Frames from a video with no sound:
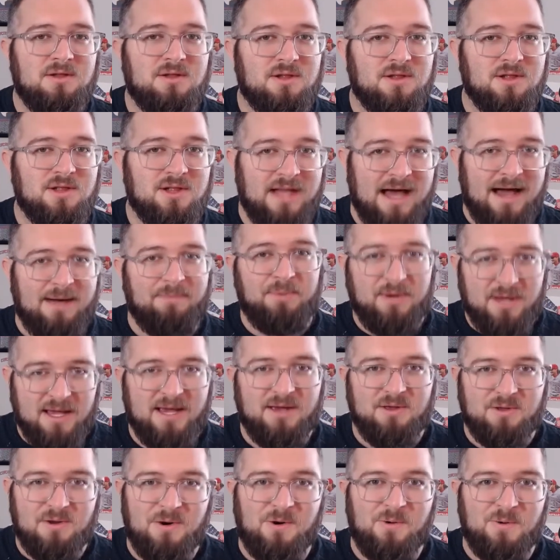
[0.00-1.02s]
La
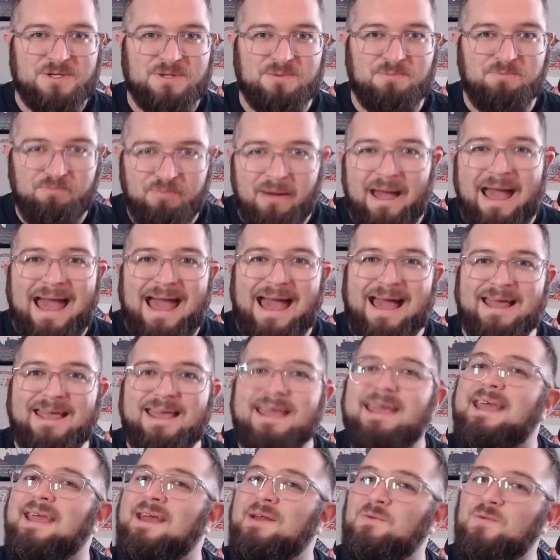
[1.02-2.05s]
Piedra was back
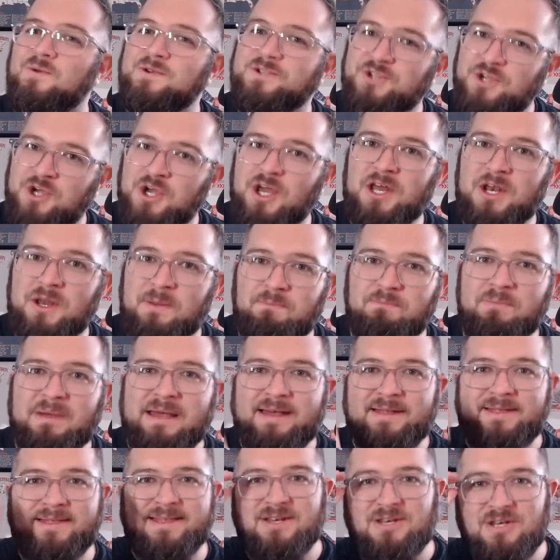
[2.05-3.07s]
and was going to
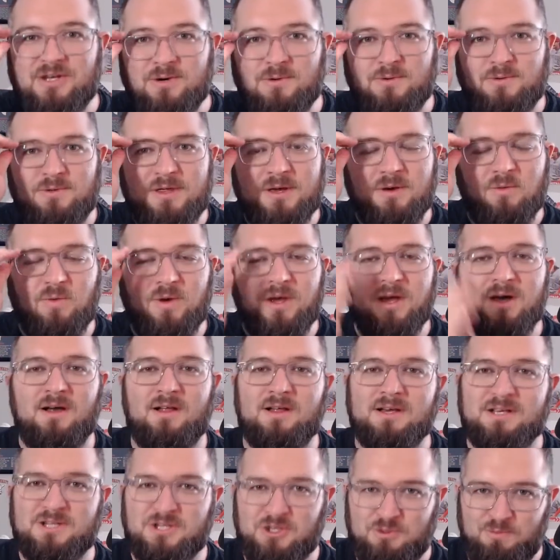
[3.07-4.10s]
be the dude that we
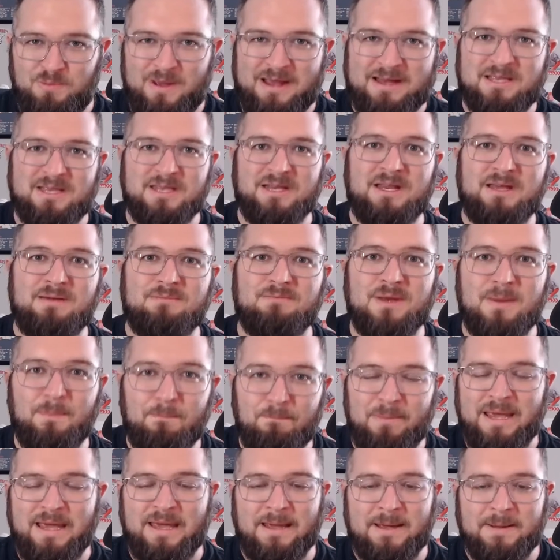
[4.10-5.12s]
all expected him to
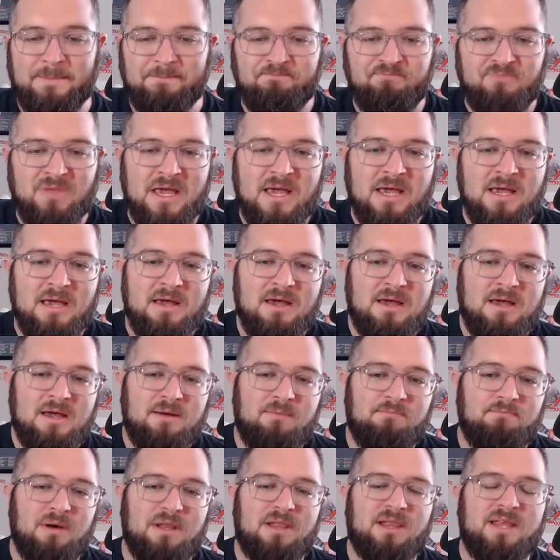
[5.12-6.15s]
be.
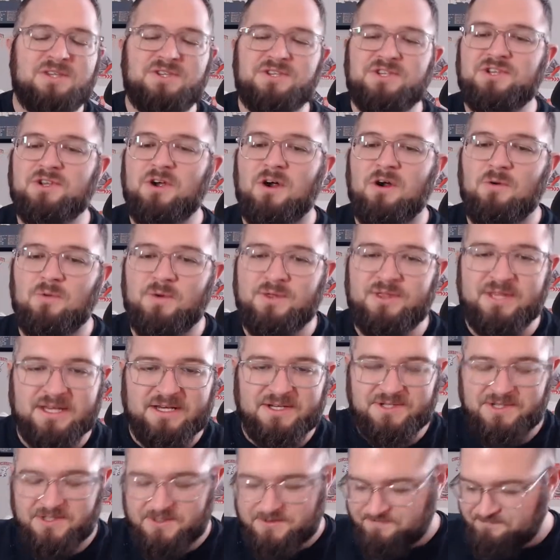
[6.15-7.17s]
But let's start with
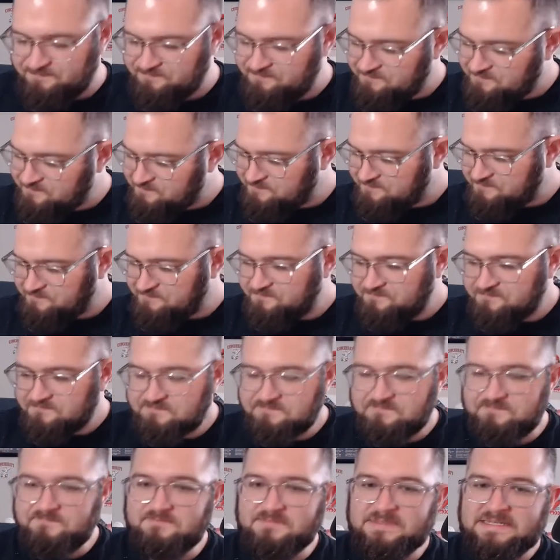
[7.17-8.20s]
this.
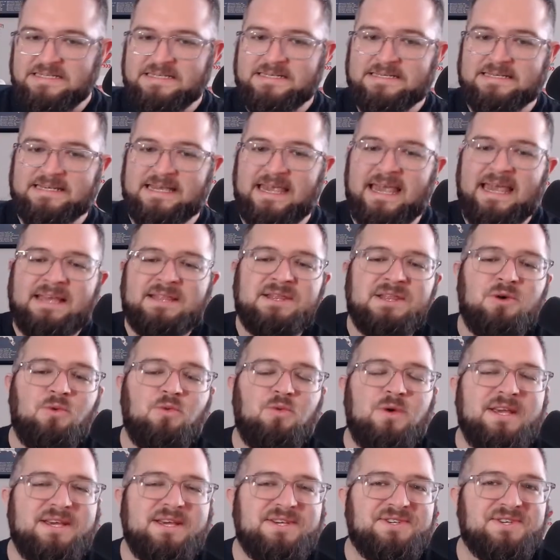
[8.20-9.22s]
Can
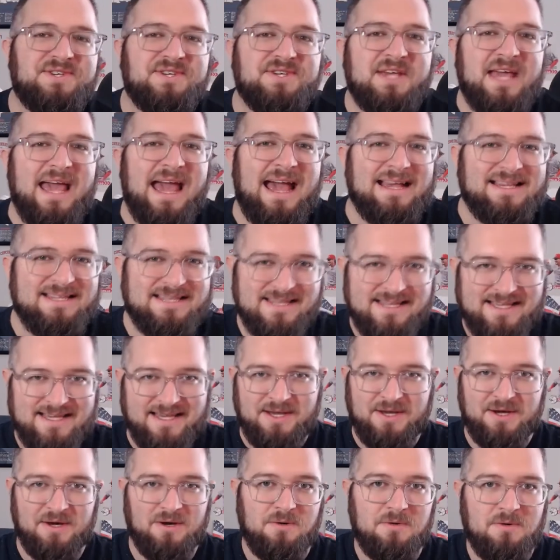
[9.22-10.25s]
Luis
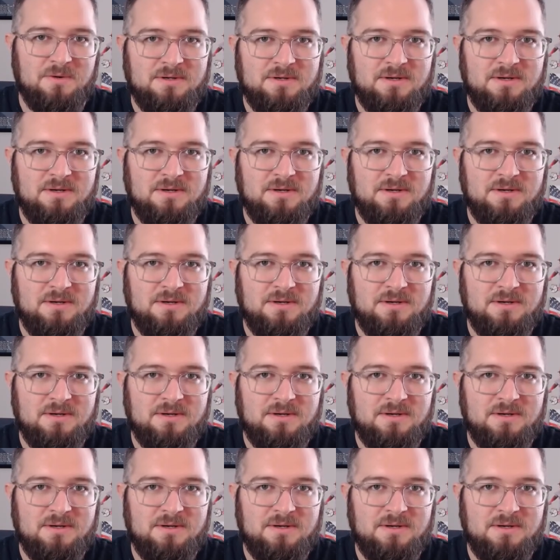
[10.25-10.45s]
Castillo